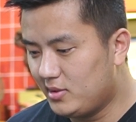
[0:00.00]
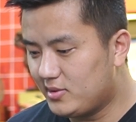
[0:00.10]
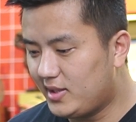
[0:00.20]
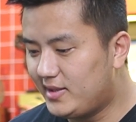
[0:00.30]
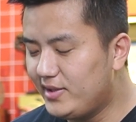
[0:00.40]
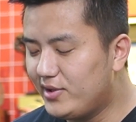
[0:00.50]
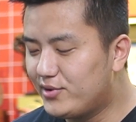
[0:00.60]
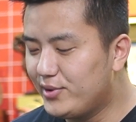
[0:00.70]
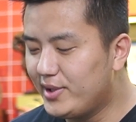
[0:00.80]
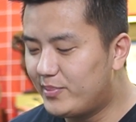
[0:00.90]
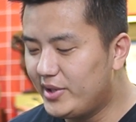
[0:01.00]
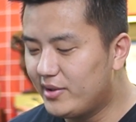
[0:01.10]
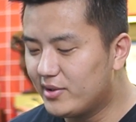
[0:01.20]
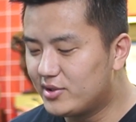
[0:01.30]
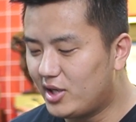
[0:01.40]
I think you're doing a pretty
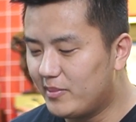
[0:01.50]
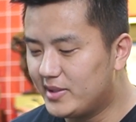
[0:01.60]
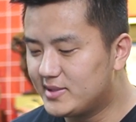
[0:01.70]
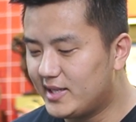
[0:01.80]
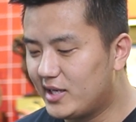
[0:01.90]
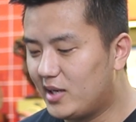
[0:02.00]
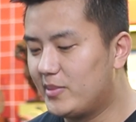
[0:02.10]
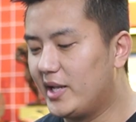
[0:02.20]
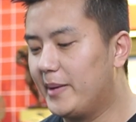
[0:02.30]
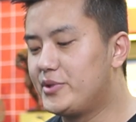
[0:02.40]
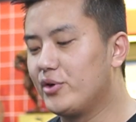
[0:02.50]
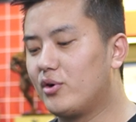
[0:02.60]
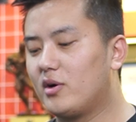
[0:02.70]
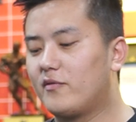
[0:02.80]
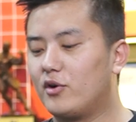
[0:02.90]
good job in setting up the hips. You're
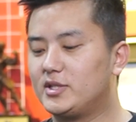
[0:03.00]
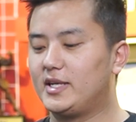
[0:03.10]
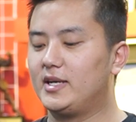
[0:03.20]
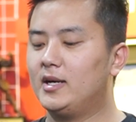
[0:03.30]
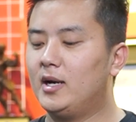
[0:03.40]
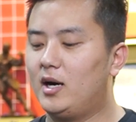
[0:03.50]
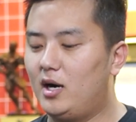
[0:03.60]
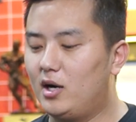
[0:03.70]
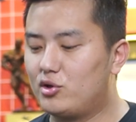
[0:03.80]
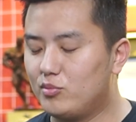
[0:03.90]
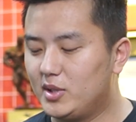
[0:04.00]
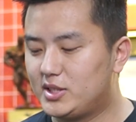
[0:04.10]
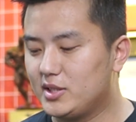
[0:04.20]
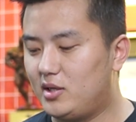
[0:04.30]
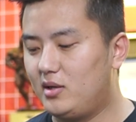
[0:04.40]
not forcing too
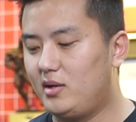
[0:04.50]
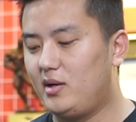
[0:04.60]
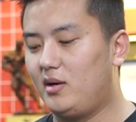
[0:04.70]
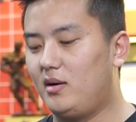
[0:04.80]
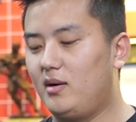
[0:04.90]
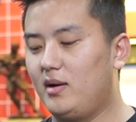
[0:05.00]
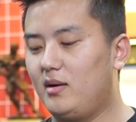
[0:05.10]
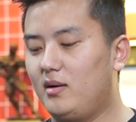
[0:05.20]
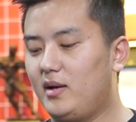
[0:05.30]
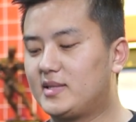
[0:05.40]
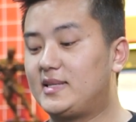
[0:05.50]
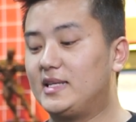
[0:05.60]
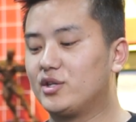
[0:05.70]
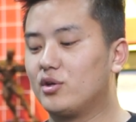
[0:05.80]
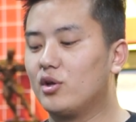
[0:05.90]
much
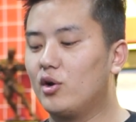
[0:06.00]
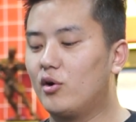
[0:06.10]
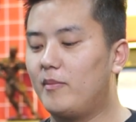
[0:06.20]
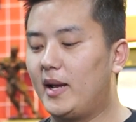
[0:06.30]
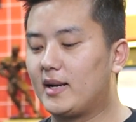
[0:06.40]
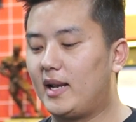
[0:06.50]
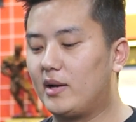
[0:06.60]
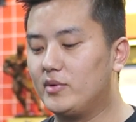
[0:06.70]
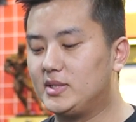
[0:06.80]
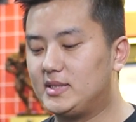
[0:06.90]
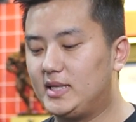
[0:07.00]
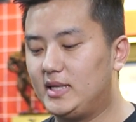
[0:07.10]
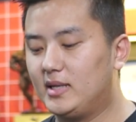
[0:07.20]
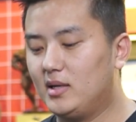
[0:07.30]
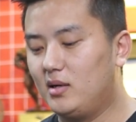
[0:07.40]
extension on the lower back like we
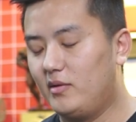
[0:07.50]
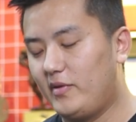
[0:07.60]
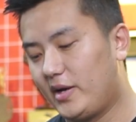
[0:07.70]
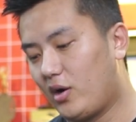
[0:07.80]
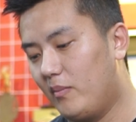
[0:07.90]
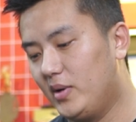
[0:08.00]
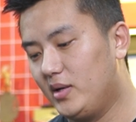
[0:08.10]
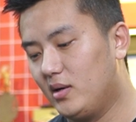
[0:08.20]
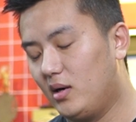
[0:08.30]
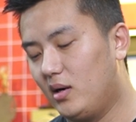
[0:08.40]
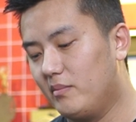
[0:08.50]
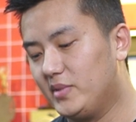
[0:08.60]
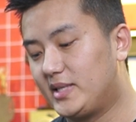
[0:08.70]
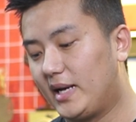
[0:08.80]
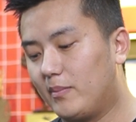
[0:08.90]
see a very common
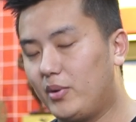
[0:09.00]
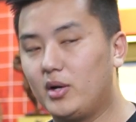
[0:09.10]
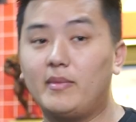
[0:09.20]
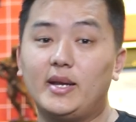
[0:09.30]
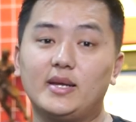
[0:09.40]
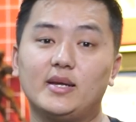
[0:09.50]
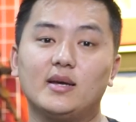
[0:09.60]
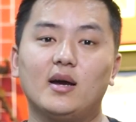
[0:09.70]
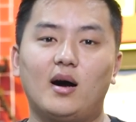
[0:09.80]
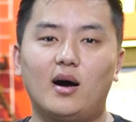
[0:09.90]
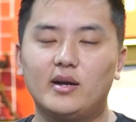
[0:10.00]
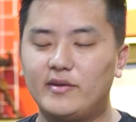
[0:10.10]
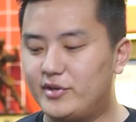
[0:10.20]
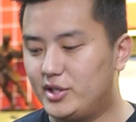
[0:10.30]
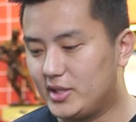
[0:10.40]
mistake upon many
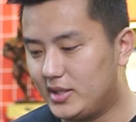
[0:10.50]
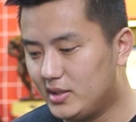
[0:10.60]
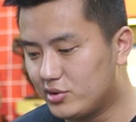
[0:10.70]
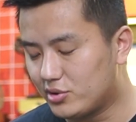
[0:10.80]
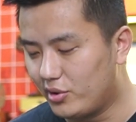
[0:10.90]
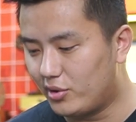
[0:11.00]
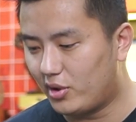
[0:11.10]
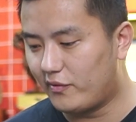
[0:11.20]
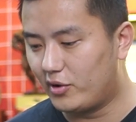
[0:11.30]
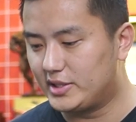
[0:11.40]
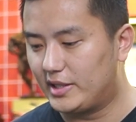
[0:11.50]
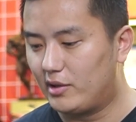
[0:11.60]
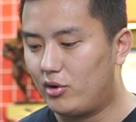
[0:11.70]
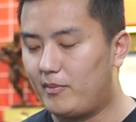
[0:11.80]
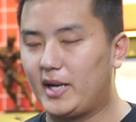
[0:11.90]
lifters. So you're not forcing your
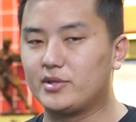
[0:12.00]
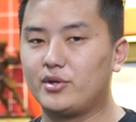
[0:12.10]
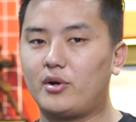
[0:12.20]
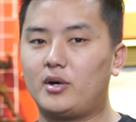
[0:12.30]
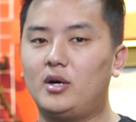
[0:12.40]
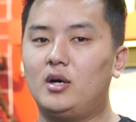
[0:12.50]
lower back, so you're